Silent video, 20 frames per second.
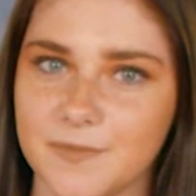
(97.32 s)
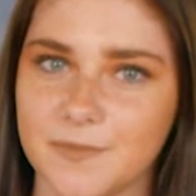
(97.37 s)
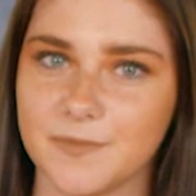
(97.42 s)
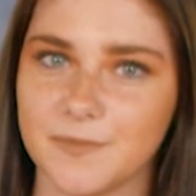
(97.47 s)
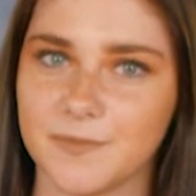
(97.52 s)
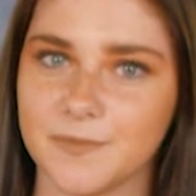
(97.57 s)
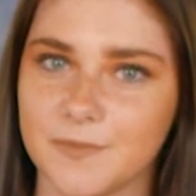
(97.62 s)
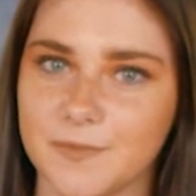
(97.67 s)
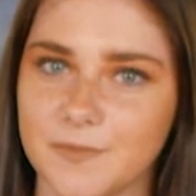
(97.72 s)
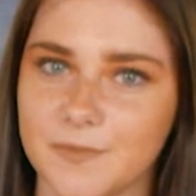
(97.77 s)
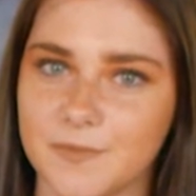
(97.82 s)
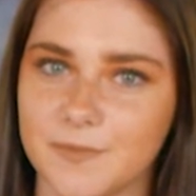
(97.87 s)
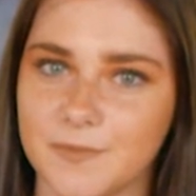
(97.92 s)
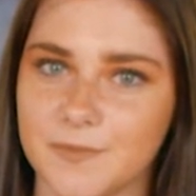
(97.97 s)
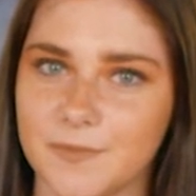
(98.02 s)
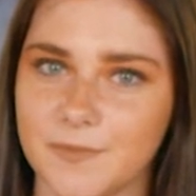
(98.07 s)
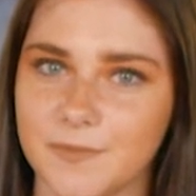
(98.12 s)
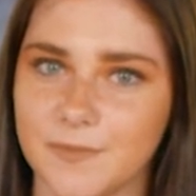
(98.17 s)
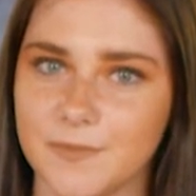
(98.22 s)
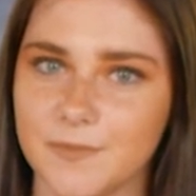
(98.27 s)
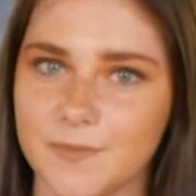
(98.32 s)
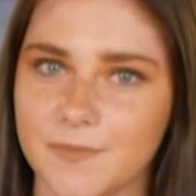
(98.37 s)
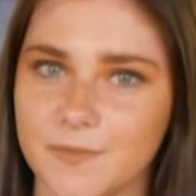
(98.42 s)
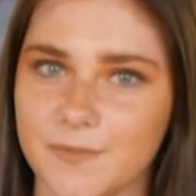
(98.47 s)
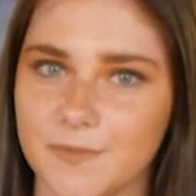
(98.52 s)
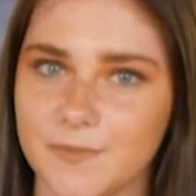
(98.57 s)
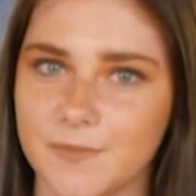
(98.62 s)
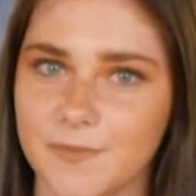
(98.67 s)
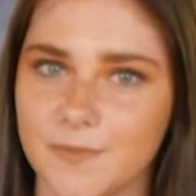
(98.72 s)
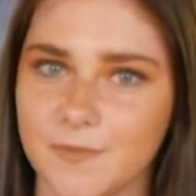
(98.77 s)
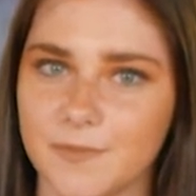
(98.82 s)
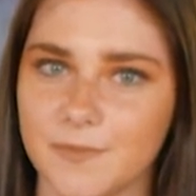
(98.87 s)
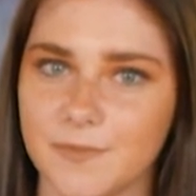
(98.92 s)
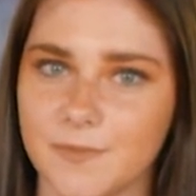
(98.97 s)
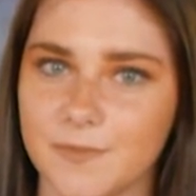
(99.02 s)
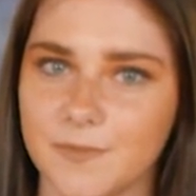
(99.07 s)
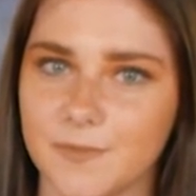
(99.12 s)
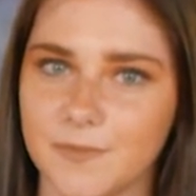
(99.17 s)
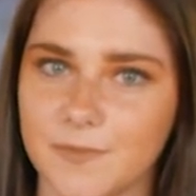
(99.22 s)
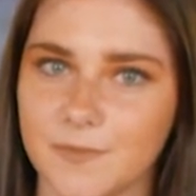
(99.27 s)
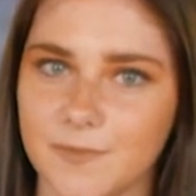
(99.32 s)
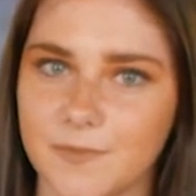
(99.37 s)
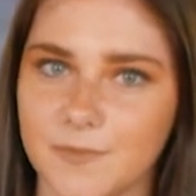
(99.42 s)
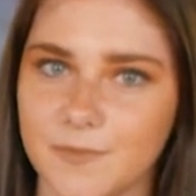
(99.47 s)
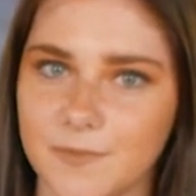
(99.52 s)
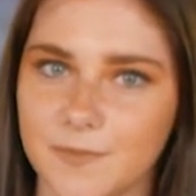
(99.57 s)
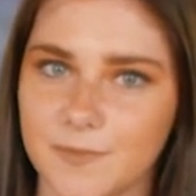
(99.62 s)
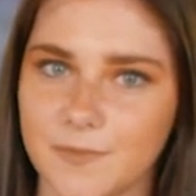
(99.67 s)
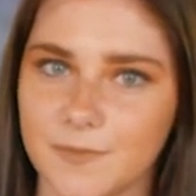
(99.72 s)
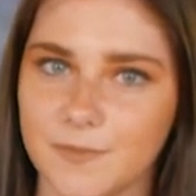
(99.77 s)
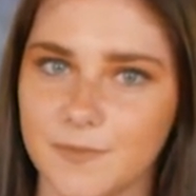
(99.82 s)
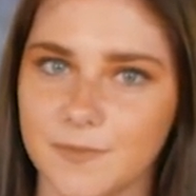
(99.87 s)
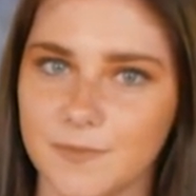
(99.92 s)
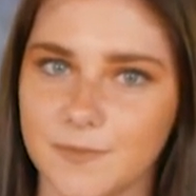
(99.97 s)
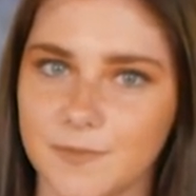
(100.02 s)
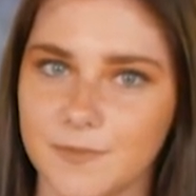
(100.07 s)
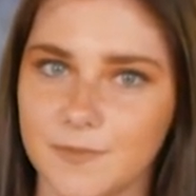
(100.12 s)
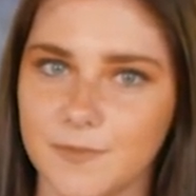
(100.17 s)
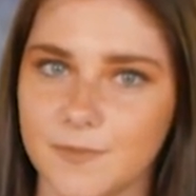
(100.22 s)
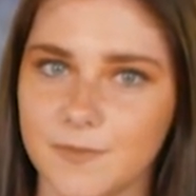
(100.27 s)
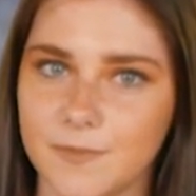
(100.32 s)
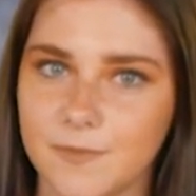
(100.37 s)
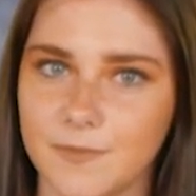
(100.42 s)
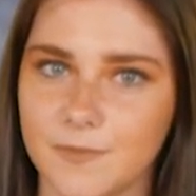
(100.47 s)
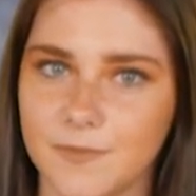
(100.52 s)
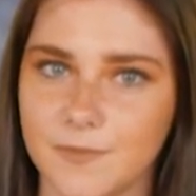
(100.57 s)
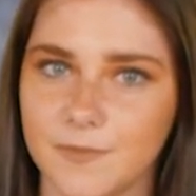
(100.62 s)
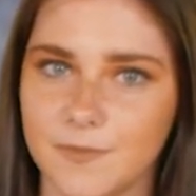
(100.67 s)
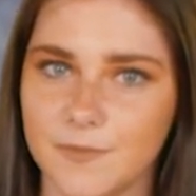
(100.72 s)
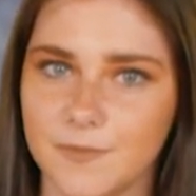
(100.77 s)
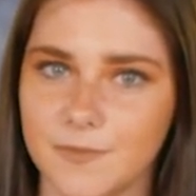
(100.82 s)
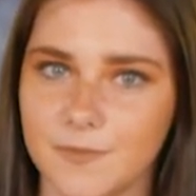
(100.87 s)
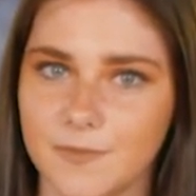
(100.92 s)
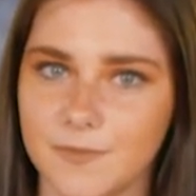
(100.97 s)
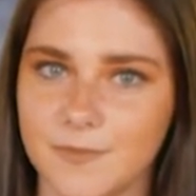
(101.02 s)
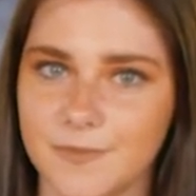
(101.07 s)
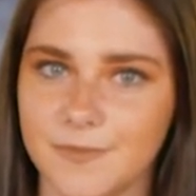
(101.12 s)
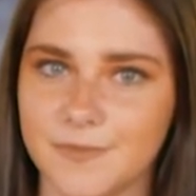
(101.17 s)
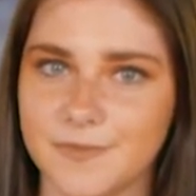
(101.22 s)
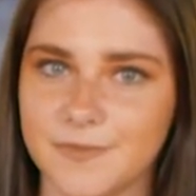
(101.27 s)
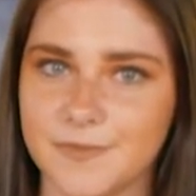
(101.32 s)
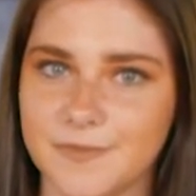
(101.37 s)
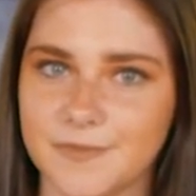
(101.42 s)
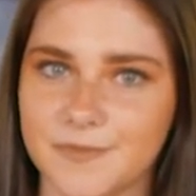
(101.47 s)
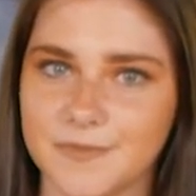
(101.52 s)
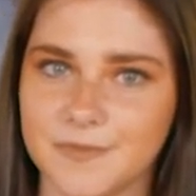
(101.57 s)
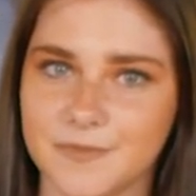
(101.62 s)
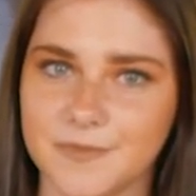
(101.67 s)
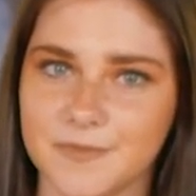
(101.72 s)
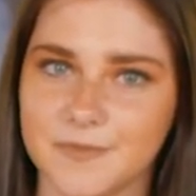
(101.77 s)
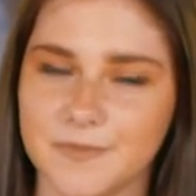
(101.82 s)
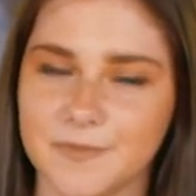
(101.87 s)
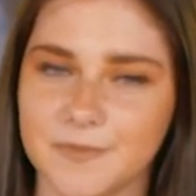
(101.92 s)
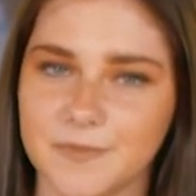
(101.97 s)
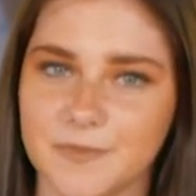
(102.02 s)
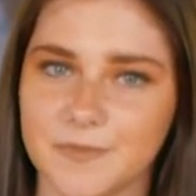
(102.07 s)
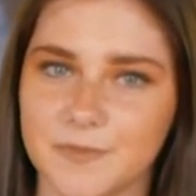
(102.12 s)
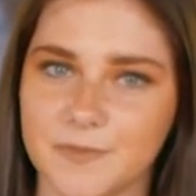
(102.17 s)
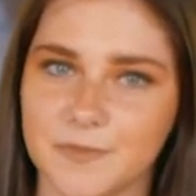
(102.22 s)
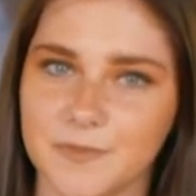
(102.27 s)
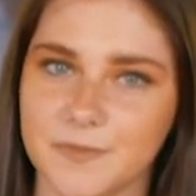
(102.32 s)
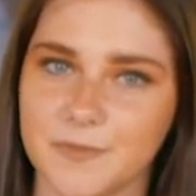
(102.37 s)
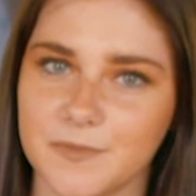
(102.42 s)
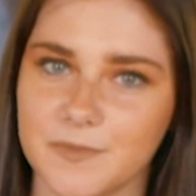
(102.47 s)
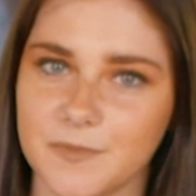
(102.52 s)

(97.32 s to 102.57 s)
(silent)